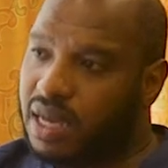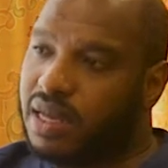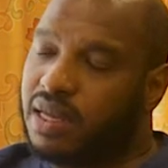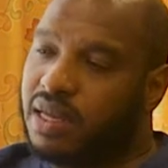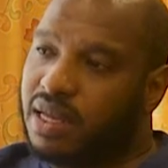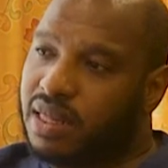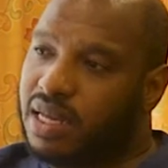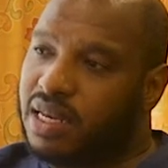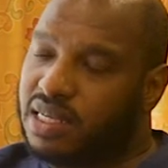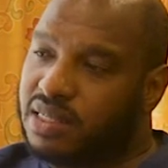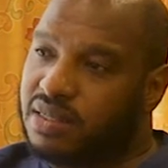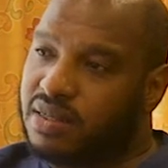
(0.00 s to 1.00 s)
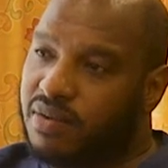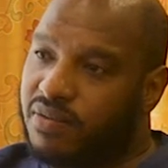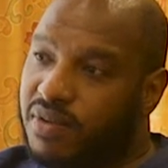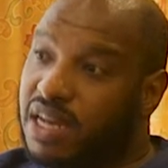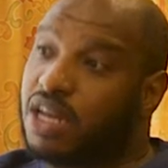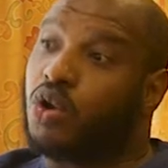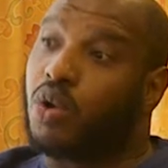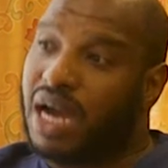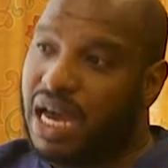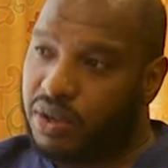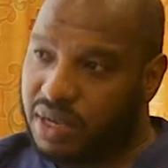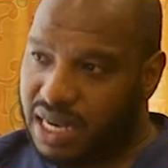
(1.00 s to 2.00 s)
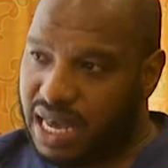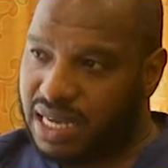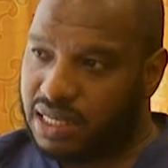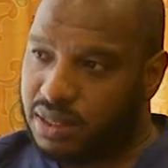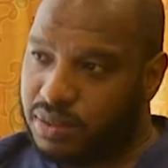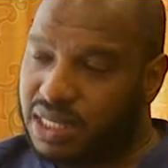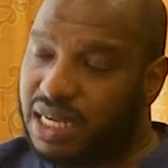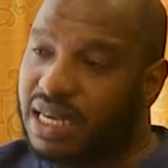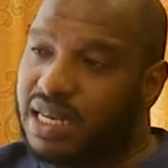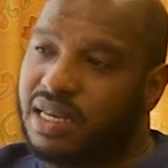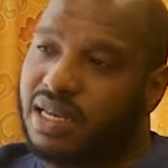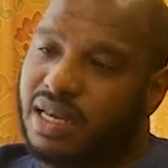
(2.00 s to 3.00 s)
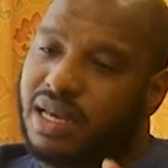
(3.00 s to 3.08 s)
Yeah. Then is very low calorie diet, which again